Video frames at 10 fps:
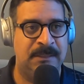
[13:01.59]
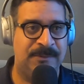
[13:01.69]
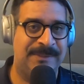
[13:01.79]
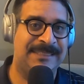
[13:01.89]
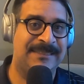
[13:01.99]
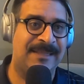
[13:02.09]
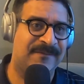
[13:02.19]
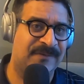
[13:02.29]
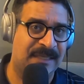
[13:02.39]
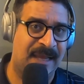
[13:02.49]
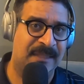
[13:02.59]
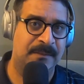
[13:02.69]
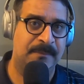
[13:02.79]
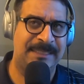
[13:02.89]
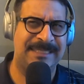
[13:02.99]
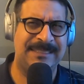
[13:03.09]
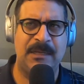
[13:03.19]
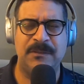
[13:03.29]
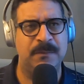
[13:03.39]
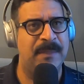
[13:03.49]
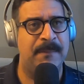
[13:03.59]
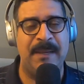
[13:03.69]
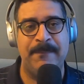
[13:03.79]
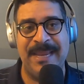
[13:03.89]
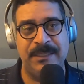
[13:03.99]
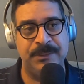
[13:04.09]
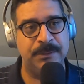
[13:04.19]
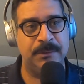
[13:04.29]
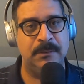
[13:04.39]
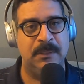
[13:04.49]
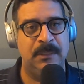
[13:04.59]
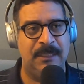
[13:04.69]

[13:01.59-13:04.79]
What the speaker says: So I did Live at Gotham. At that, I also met my manager.